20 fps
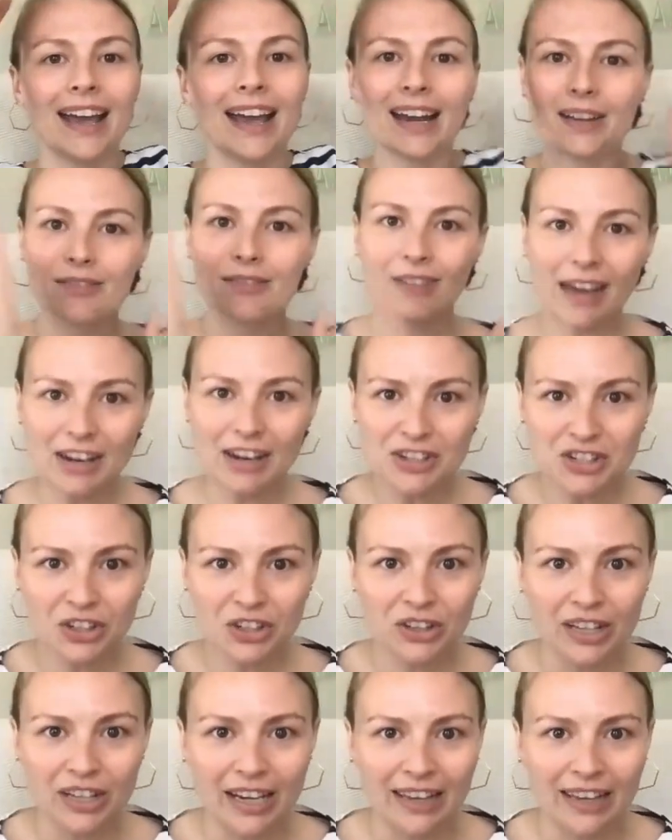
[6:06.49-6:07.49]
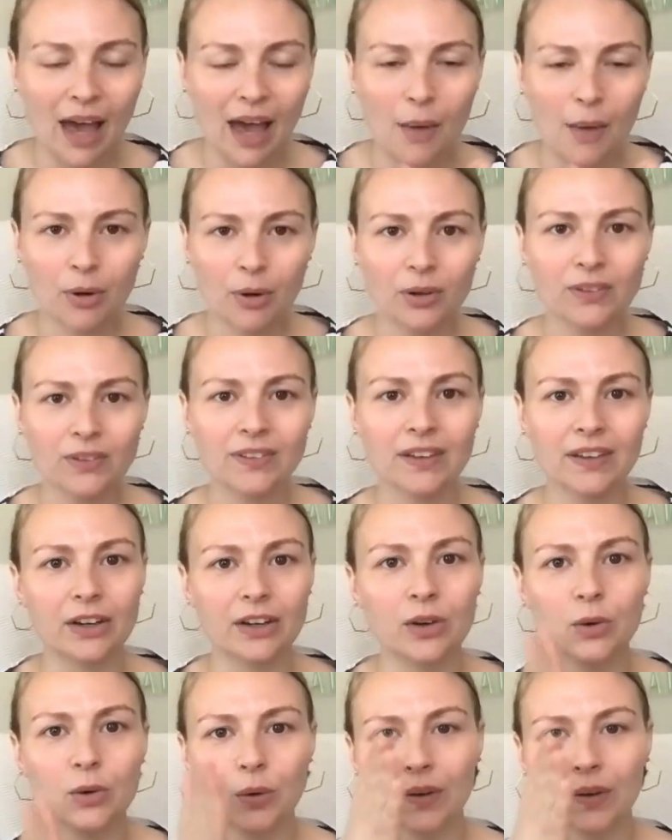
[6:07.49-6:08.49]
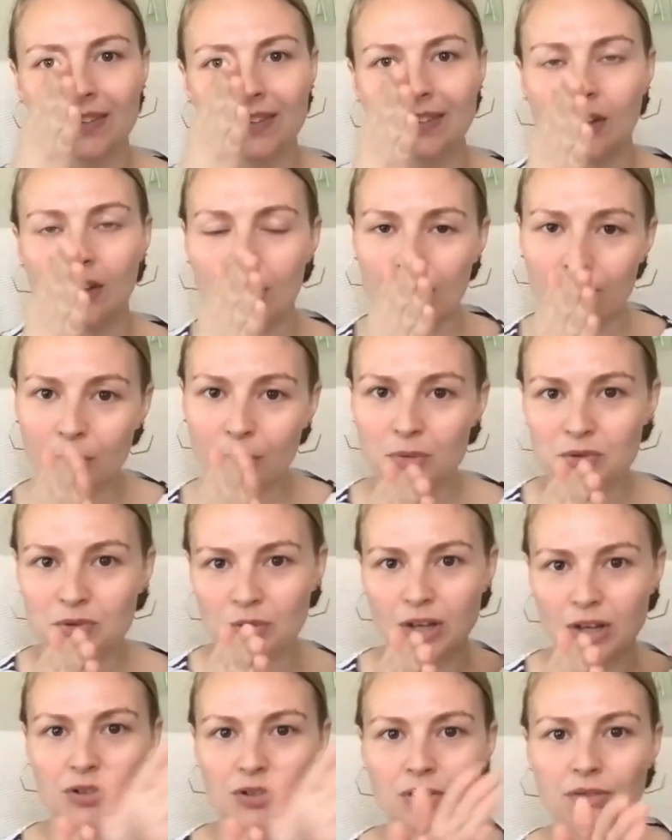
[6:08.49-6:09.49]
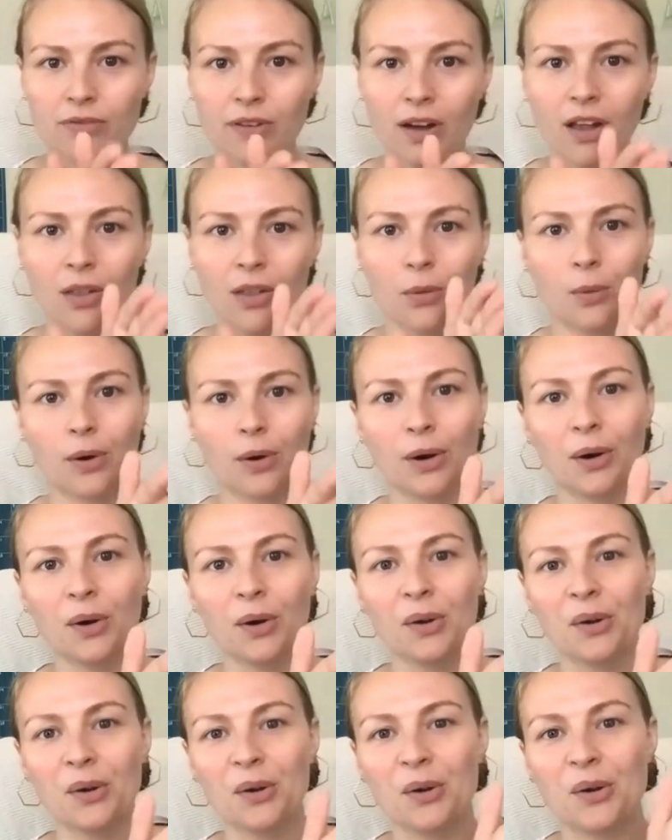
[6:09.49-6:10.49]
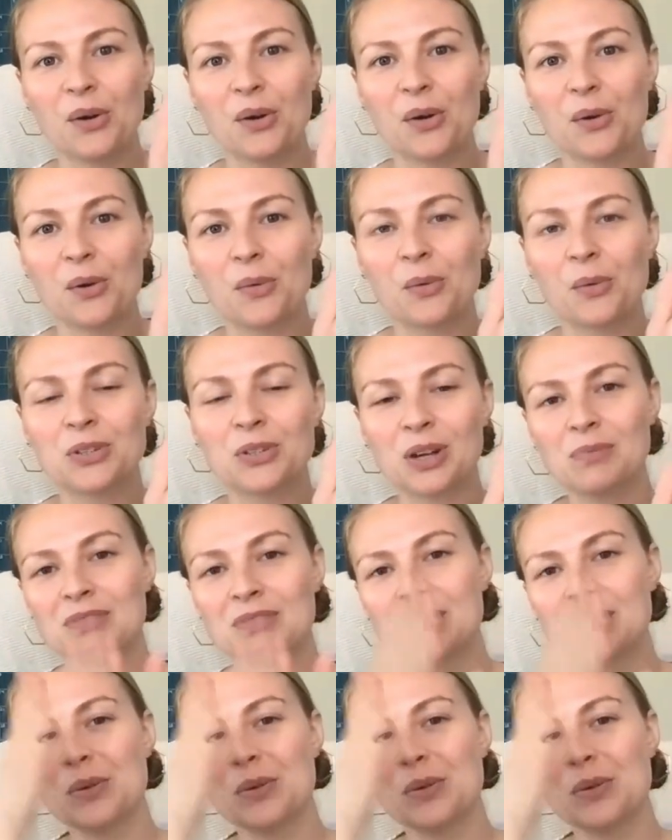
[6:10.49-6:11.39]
And eventually that person who has gone from stranger to follower will jump